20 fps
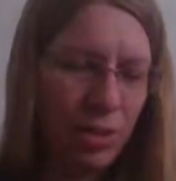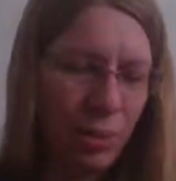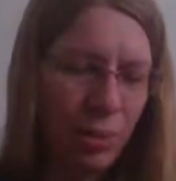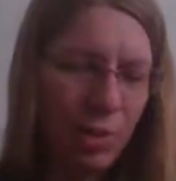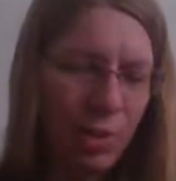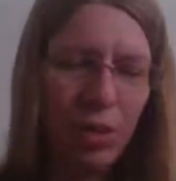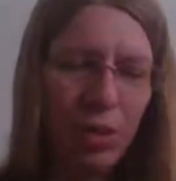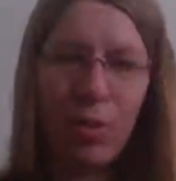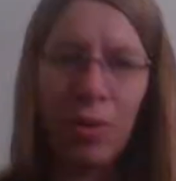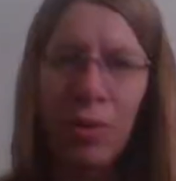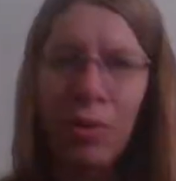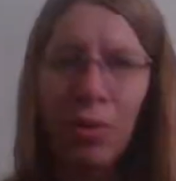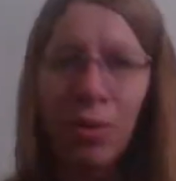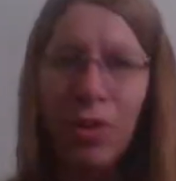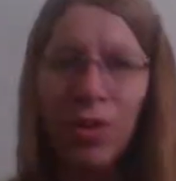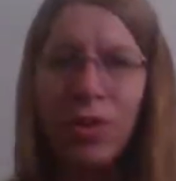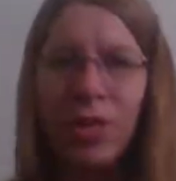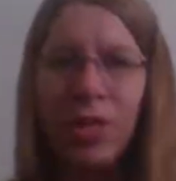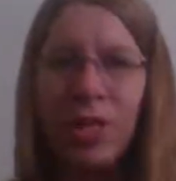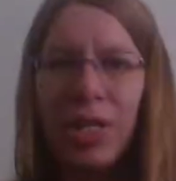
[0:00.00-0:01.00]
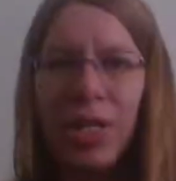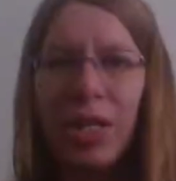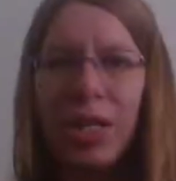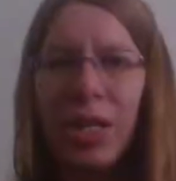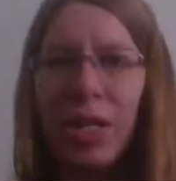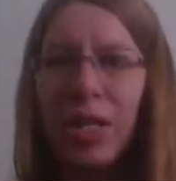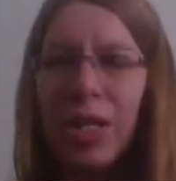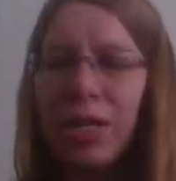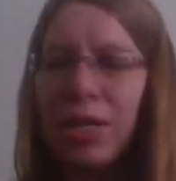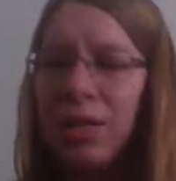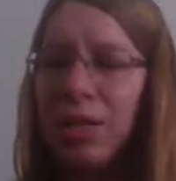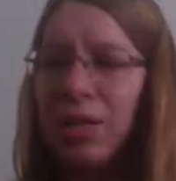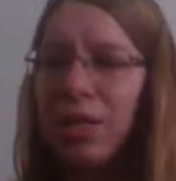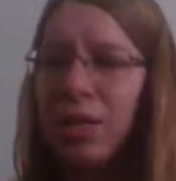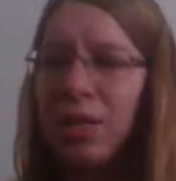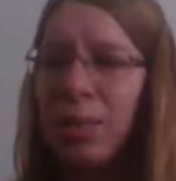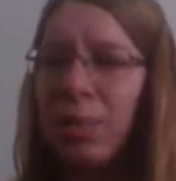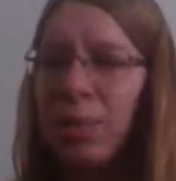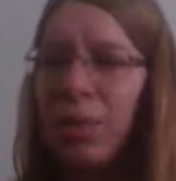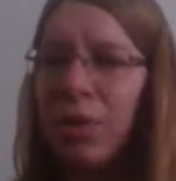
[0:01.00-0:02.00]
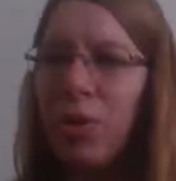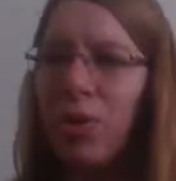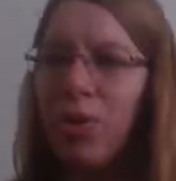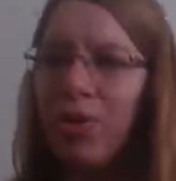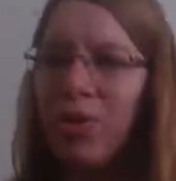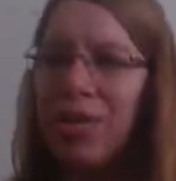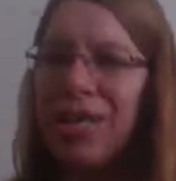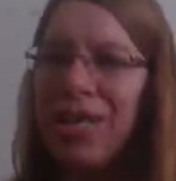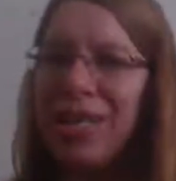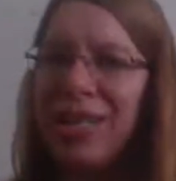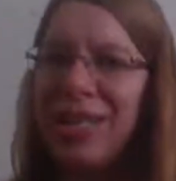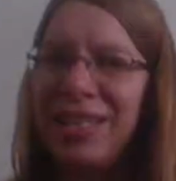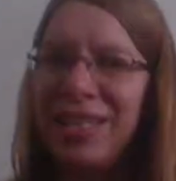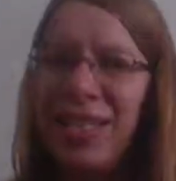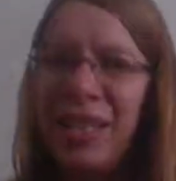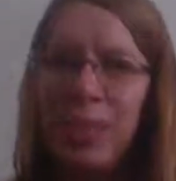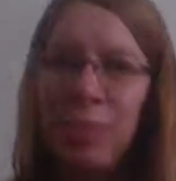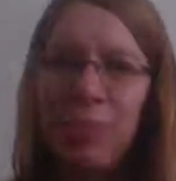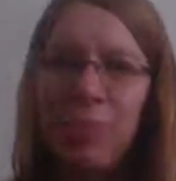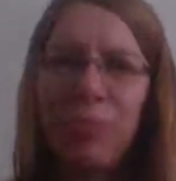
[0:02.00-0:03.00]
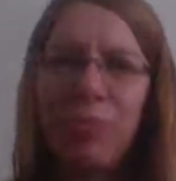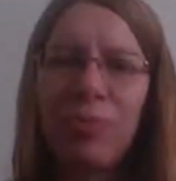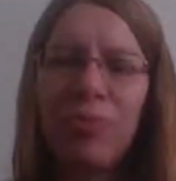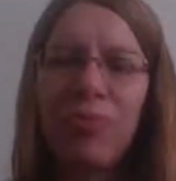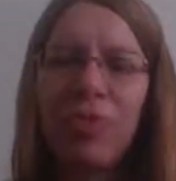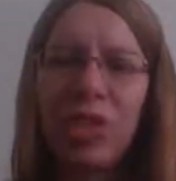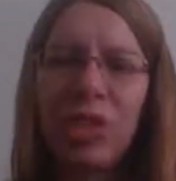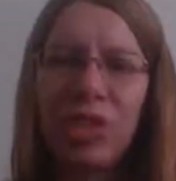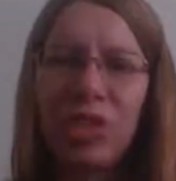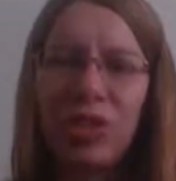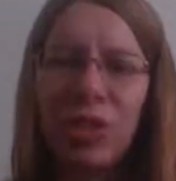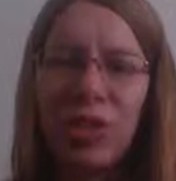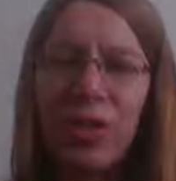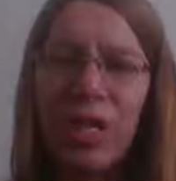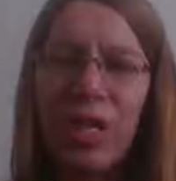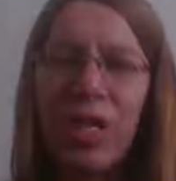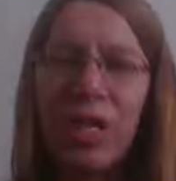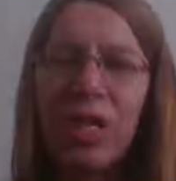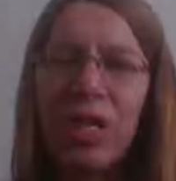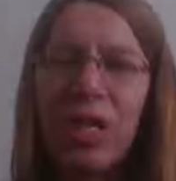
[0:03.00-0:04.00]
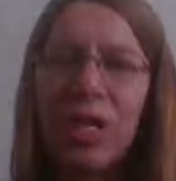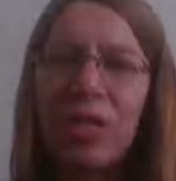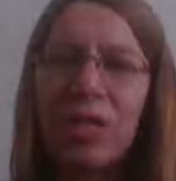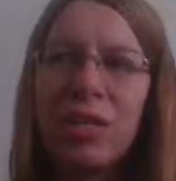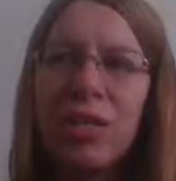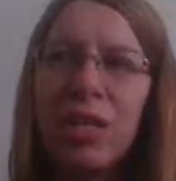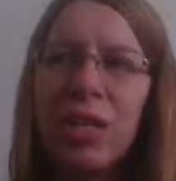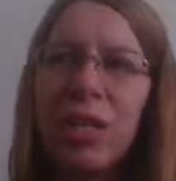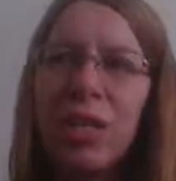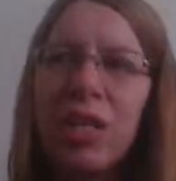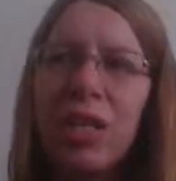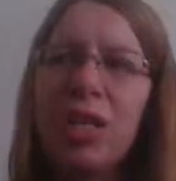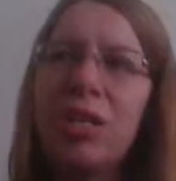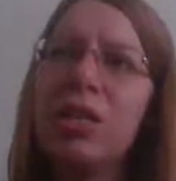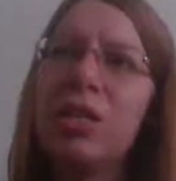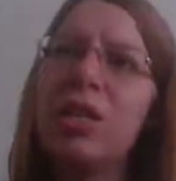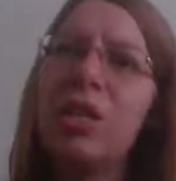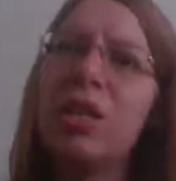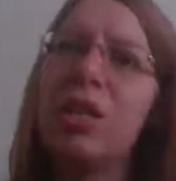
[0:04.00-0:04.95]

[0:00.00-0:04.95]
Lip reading: I'm gonna go to work today. I'm gonna hopefully not stay up freakishly late again tonight.